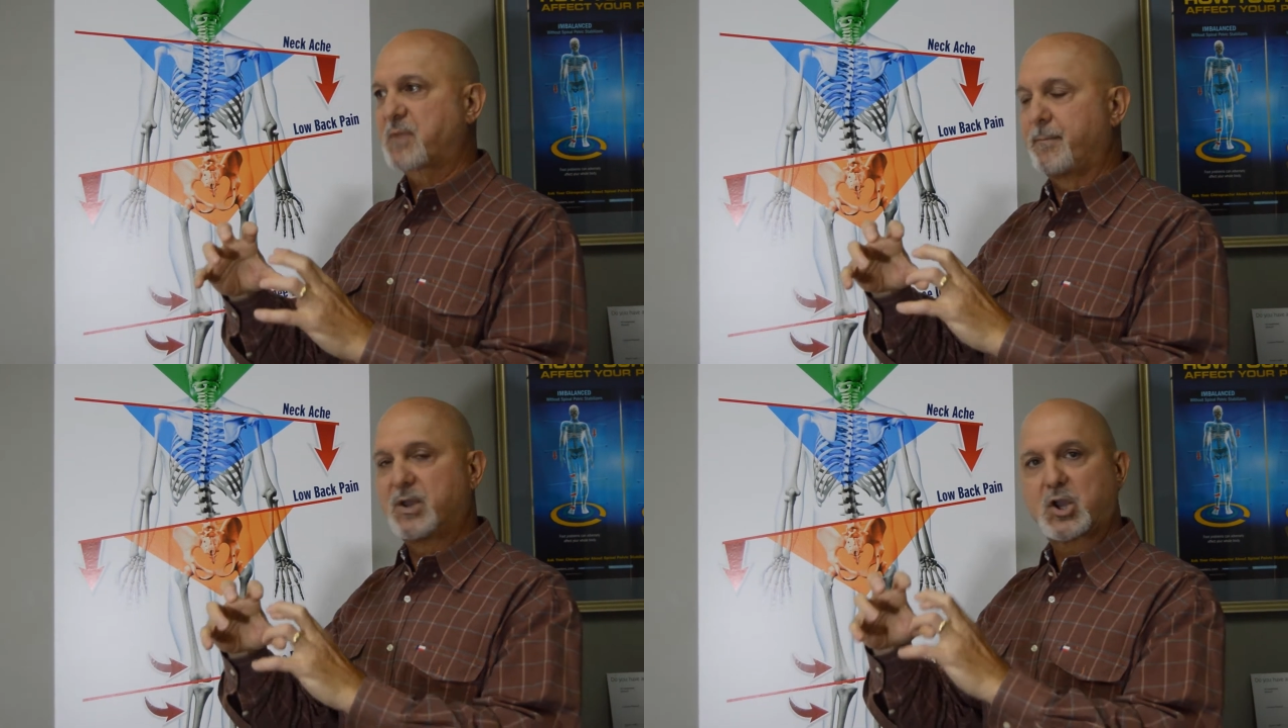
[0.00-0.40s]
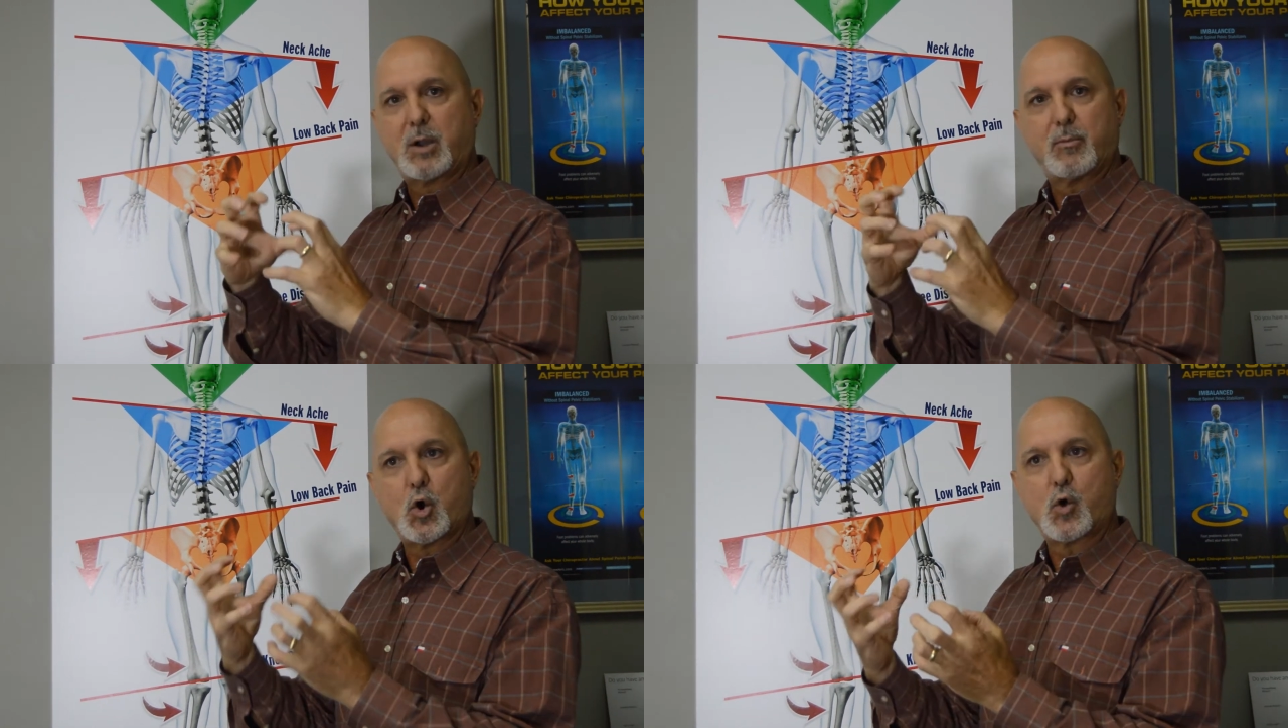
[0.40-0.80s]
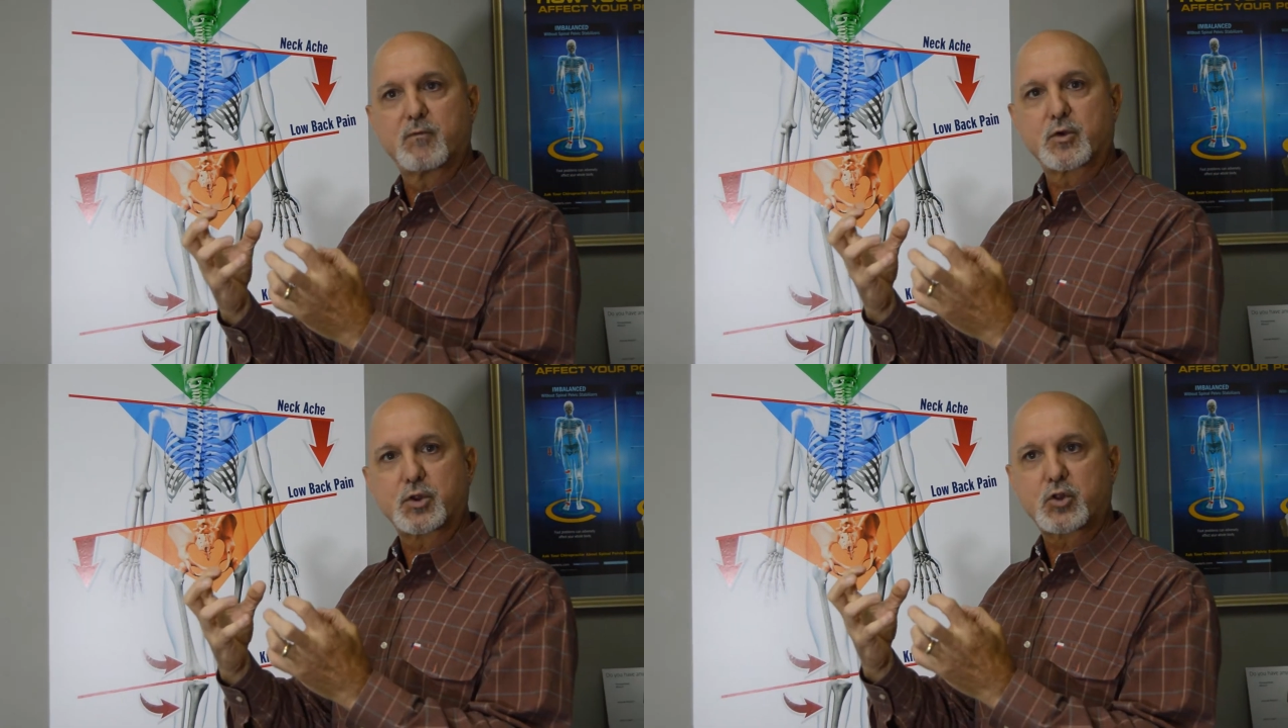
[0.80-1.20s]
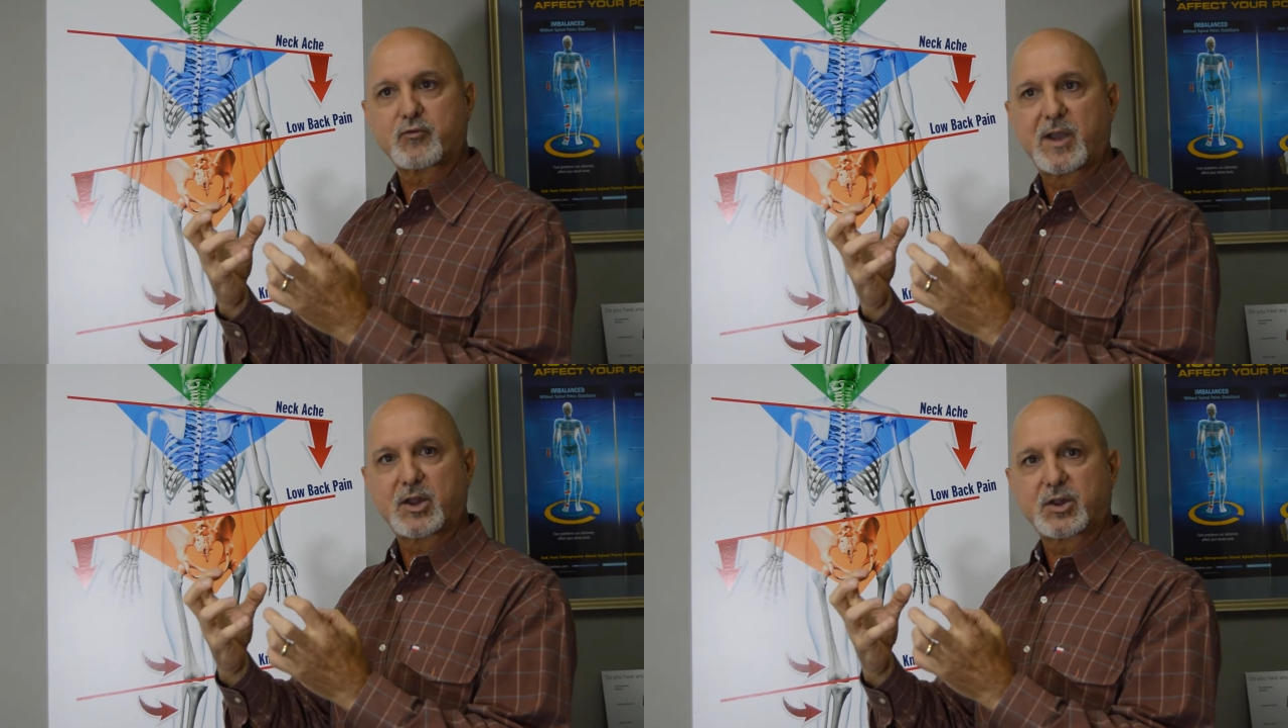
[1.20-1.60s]
become
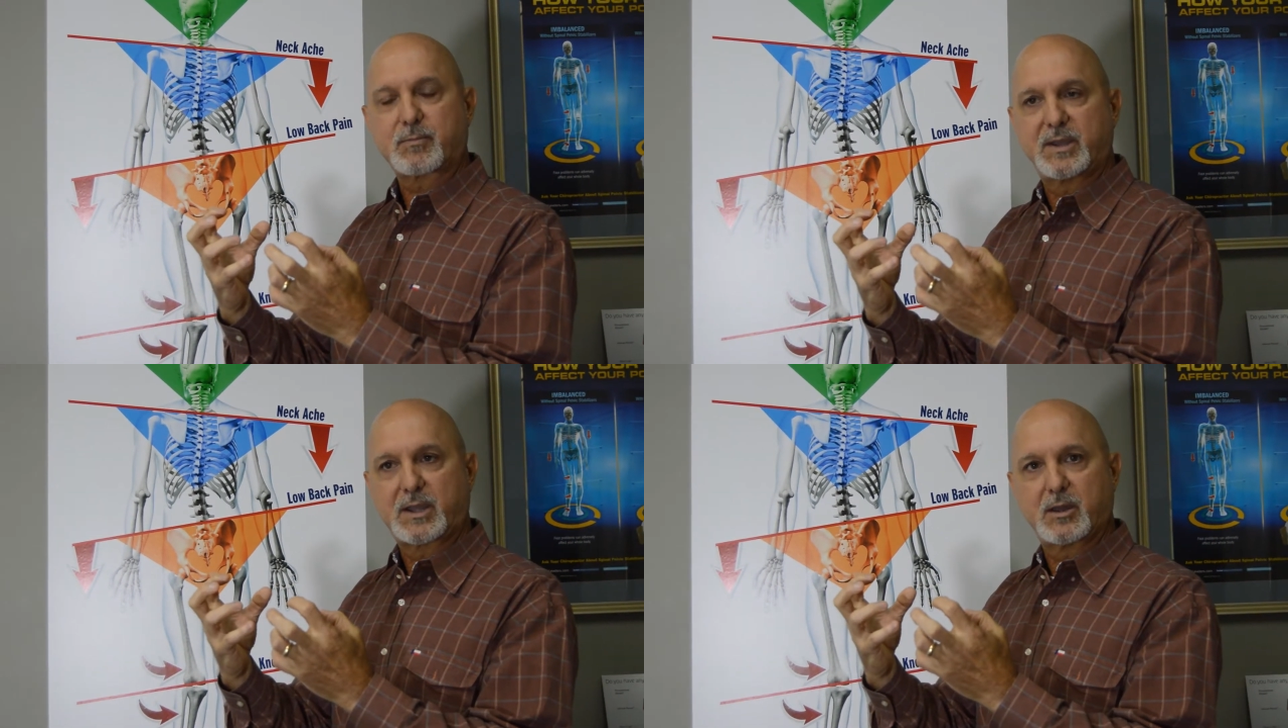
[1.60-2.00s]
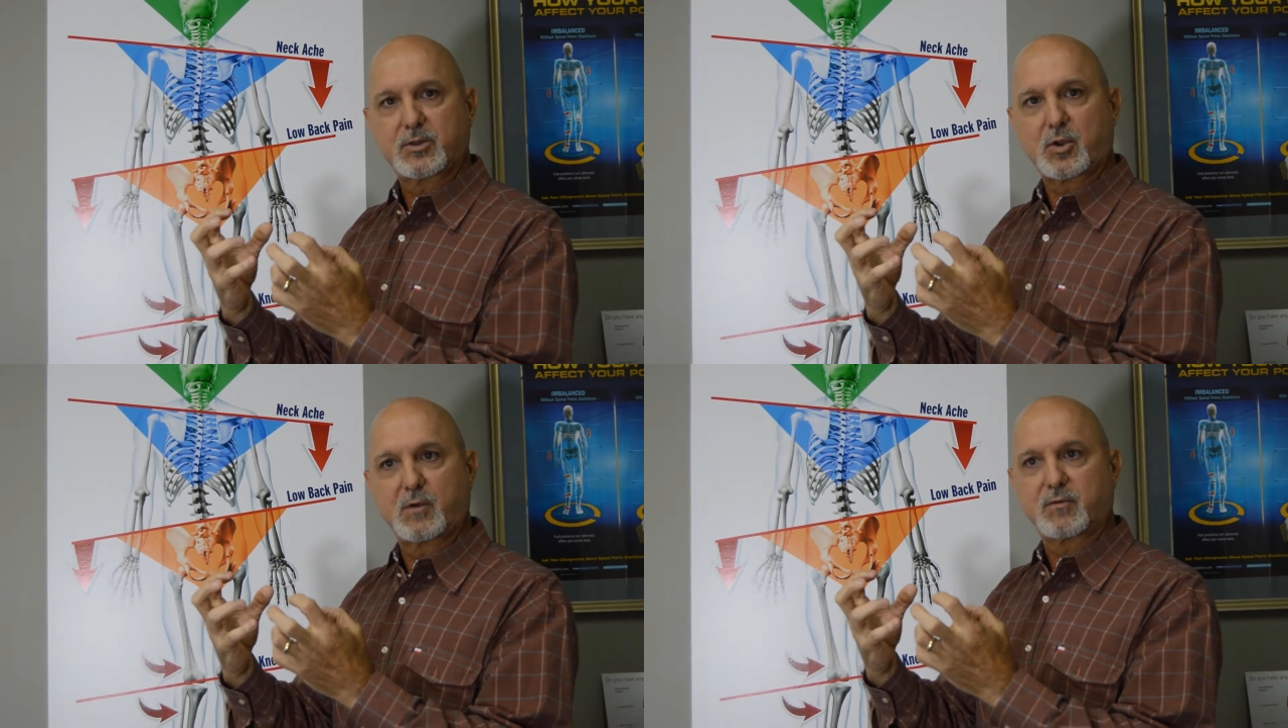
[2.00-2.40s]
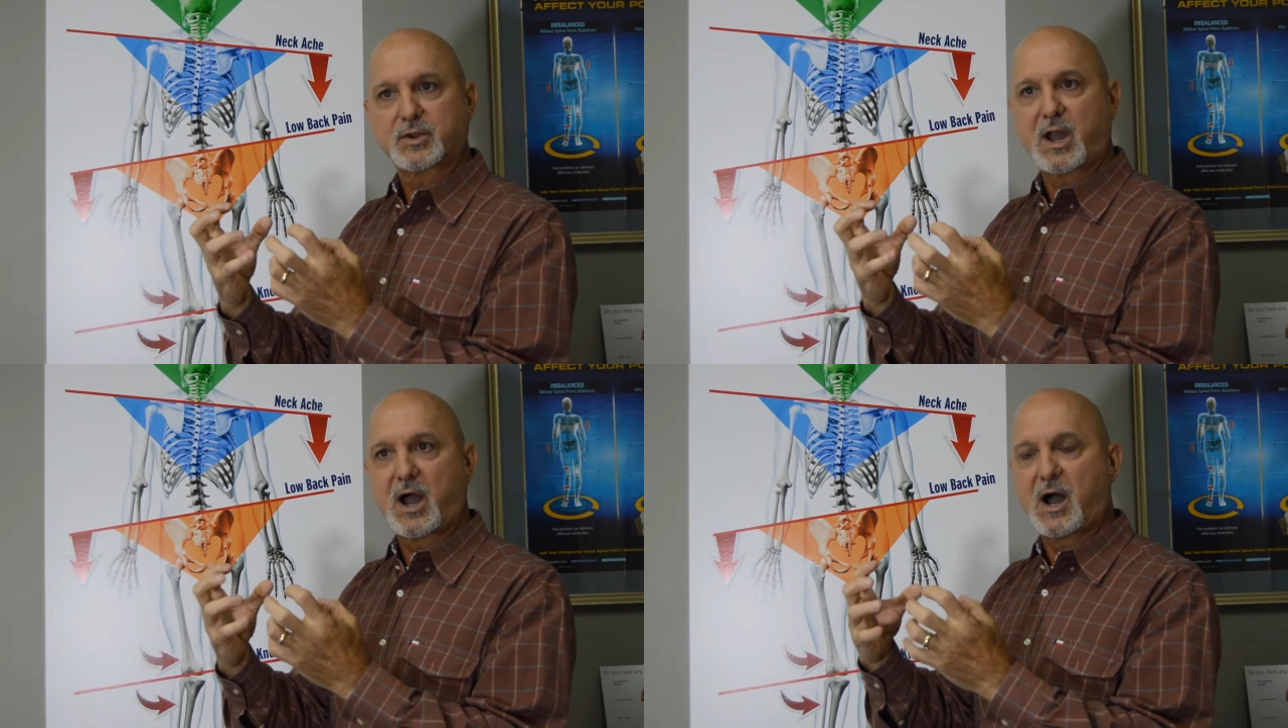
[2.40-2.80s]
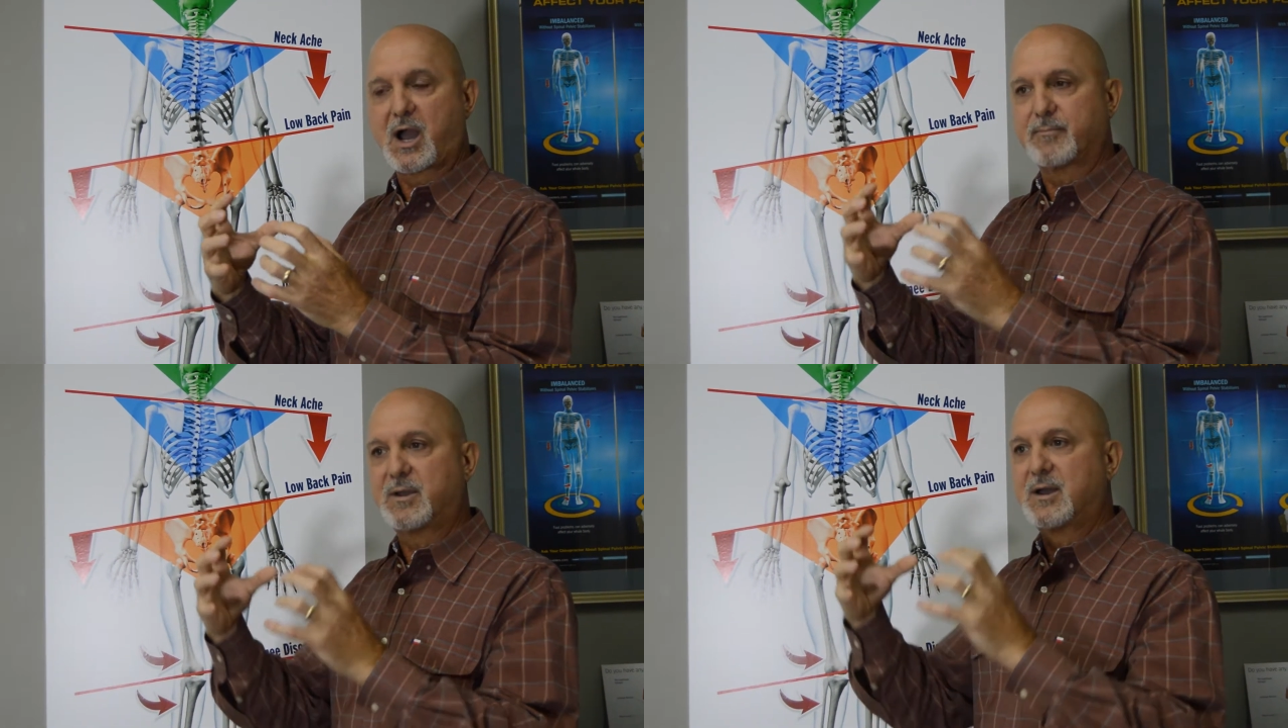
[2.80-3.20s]
overstressed because over
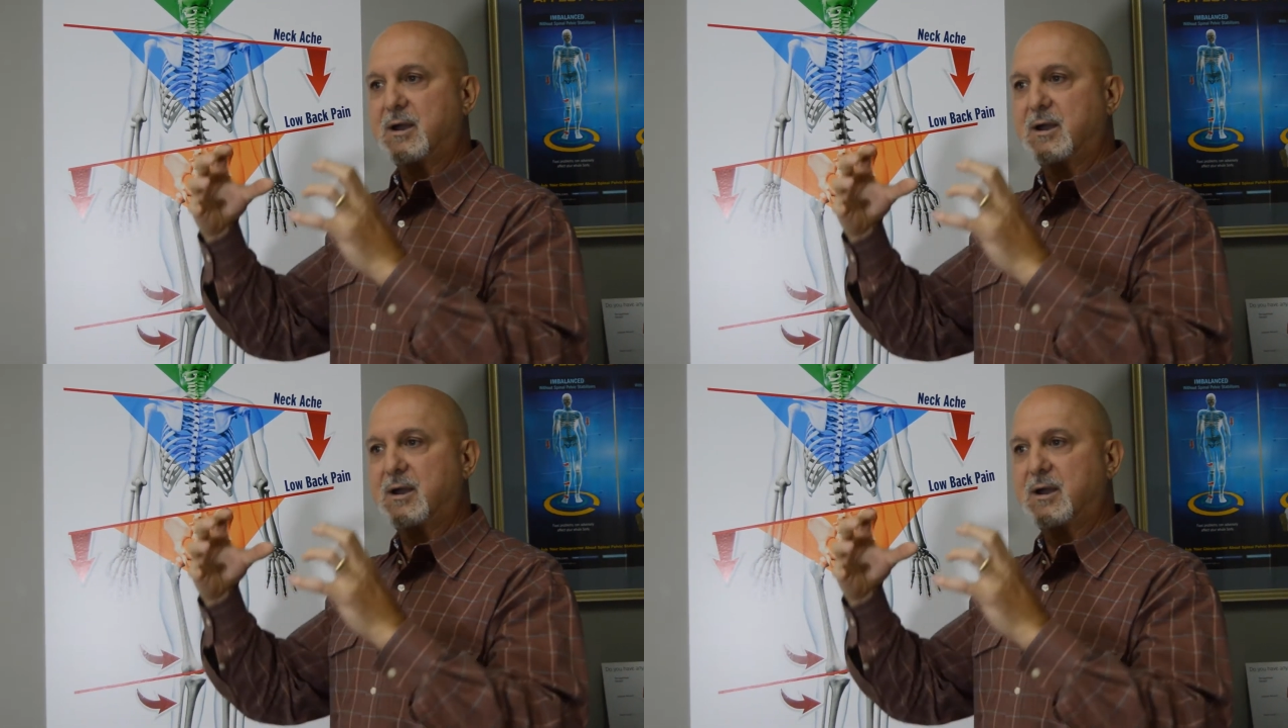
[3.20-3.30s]
time